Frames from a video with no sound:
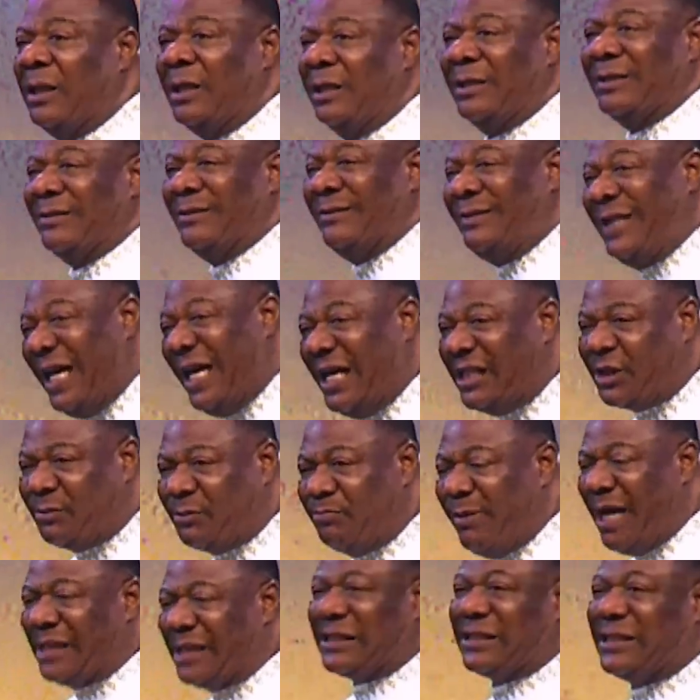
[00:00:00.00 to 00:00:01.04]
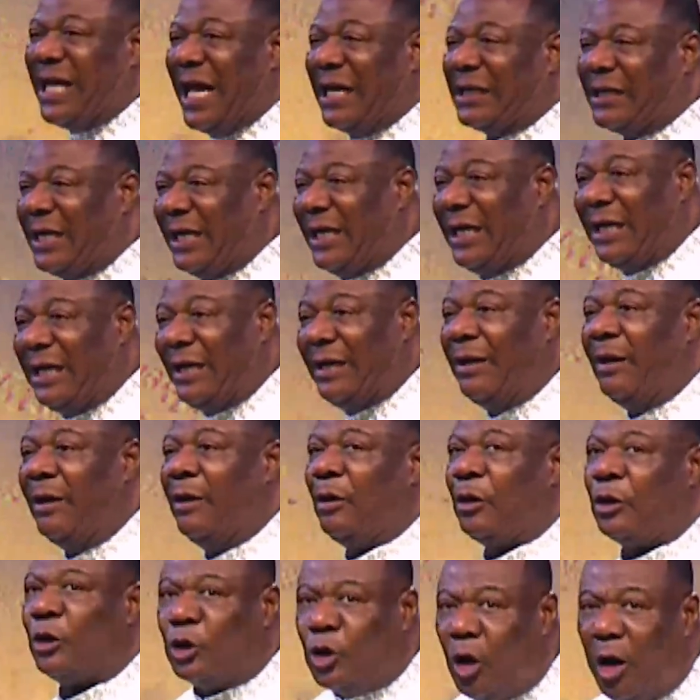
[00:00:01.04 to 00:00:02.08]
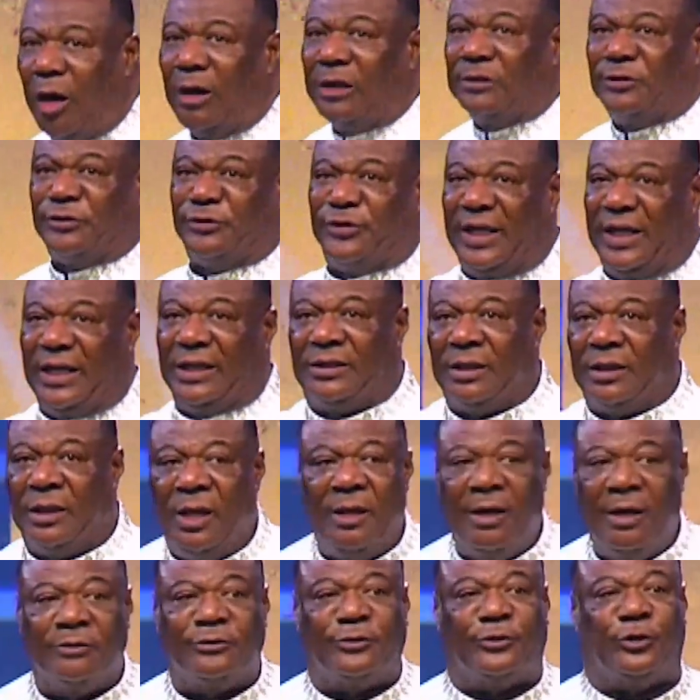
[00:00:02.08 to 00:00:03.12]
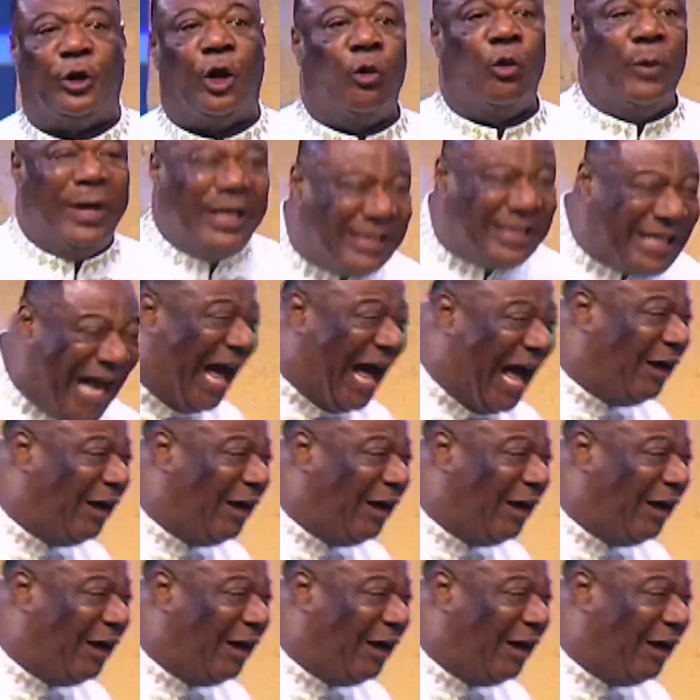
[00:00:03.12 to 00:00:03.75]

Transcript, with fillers: this master key called faith. For without